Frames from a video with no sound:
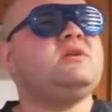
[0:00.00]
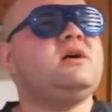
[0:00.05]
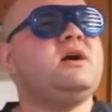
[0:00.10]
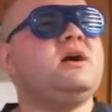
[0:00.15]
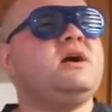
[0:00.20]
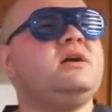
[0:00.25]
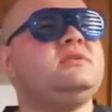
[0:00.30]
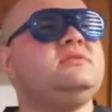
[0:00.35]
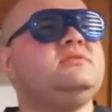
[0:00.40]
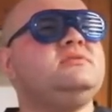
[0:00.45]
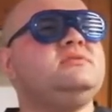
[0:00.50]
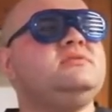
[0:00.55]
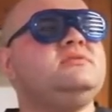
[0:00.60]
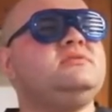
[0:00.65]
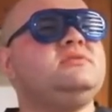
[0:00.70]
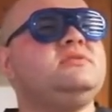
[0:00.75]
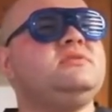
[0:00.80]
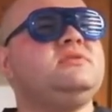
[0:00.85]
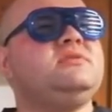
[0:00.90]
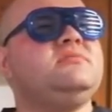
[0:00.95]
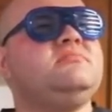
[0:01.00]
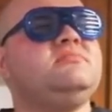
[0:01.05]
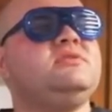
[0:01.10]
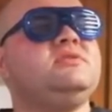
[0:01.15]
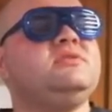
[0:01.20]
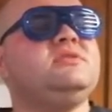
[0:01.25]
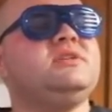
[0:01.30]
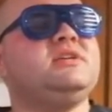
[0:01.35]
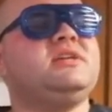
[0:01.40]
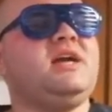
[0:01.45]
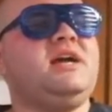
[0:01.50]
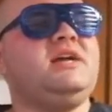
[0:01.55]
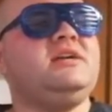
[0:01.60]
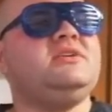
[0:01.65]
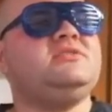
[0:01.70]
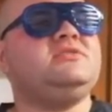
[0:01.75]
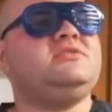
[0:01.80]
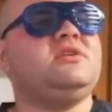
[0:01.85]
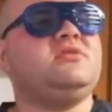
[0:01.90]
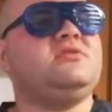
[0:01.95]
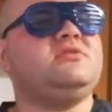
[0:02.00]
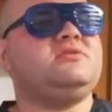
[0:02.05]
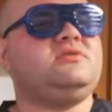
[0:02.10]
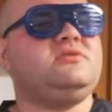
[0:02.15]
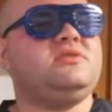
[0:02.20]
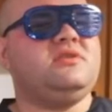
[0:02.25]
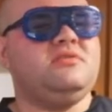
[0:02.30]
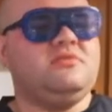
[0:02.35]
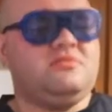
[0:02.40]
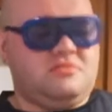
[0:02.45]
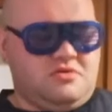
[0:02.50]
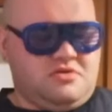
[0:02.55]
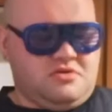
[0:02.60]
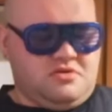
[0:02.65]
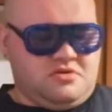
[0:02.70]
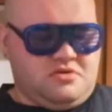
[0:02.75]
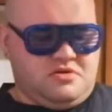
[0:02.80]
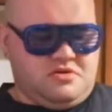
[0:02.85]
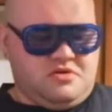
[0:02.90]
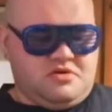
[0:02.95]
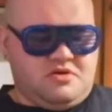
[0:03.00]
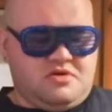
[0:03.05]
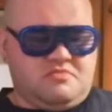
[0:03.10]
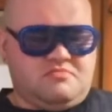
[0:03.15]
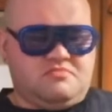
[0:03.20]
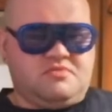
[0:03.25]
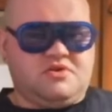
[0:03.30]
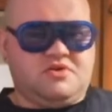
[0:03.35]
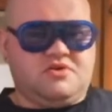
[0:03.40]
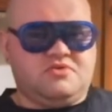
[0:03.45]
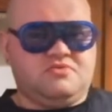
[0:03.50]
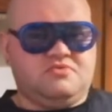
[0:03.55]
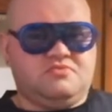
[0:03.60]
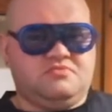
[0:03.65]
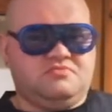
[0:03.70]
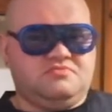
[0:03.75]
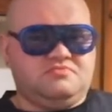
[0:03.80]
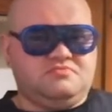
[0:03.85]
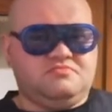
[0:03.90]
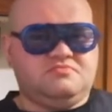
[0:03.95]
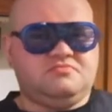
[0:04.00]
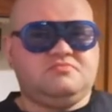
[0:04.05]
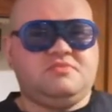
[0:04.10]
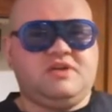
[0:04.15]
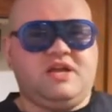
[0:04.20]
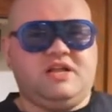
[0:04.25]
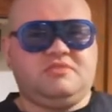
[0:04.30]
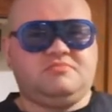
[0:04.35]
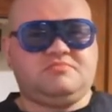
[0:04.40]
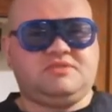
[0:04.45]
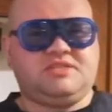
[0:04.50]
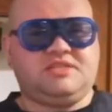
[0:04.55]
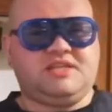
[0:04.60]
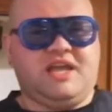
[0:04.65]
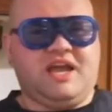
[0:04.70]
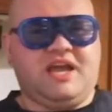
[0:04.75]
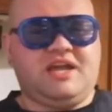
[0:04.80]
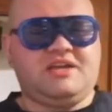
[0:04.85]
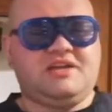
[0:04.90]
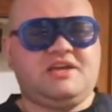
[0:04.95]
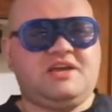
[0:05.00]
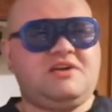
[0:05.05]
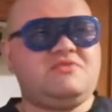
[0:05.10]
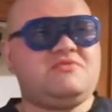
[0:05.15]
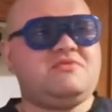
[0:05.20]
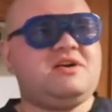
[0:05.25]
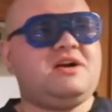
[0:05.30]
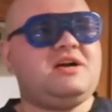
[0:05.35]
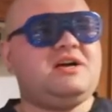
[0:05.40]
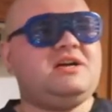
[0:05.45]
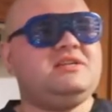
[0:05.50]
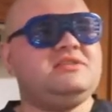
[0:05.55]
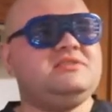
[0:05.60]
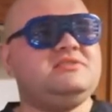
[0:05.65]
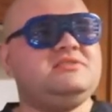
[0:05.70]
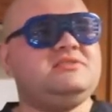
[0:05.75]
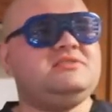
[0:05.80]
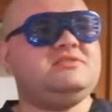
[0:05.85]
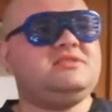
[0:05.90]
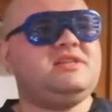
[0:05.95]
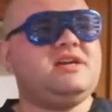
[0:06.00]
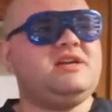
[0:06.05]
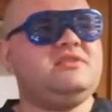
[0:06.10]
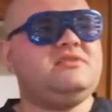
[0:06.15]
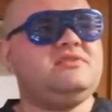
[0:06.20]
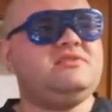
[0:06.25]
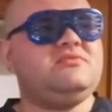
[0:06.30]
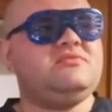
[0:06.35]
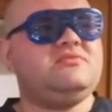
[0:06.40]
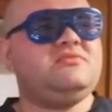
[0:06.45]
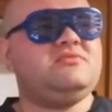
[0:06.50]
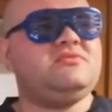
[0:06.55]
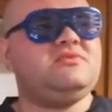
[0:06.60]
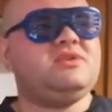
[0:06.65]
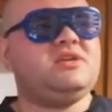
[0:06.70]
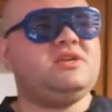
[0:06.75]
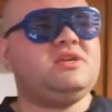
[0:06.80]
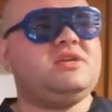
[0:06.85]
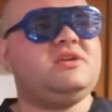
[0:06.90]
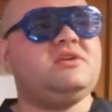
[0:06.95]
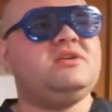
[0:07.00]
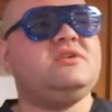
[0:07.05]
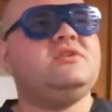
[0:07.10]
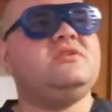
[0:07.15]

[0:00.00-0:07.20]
and the ganger Doctor helps the gang out, and then the